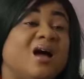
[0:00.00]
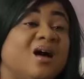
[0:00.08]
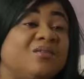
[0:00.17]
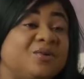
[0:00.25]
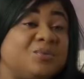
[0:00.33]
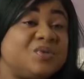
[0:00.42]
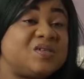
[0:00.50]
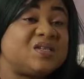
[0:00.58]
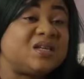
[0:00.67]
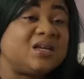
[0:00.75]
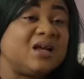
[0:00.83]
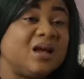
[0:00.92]
our
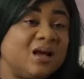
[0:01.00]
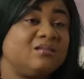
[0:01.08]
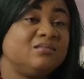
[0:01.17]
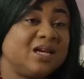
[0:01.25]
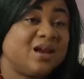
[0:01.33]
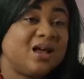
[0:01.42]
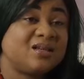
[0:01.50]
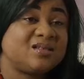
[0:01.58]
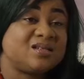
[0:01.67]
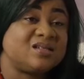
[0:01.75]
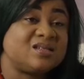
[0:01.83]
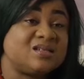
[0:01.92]
pharmacy, the
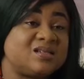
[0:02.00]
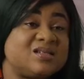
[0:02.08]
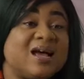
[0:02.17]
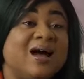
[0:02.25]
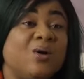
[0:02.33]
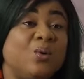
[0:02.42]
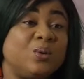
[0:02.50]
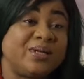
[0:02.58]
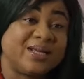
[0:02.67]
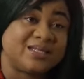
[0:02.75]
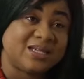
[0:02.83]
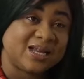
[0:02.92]
licenses are all
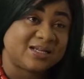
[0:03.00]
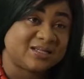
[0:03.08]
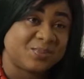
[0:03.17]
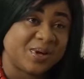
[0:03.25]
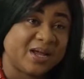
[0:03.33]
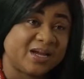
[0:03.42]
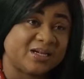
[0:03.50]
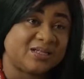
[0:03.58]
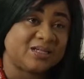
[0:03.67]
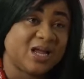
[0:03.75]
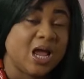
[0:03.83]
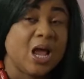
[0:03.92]
getting
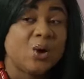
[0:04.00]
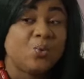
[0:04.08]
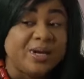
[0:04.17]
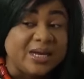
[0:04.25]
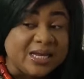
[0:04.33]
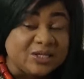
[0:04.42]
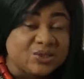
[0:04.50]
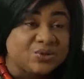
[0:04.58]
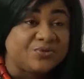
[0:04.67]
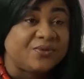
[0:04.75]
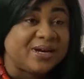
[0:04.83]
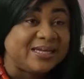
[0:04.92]
expired. We need
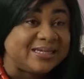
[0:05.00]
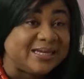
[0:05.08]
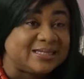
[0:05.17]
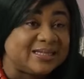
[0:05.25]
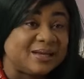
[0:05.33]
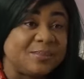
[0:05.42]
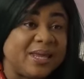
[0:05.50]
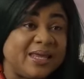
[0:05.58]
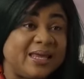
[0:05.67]
to validate them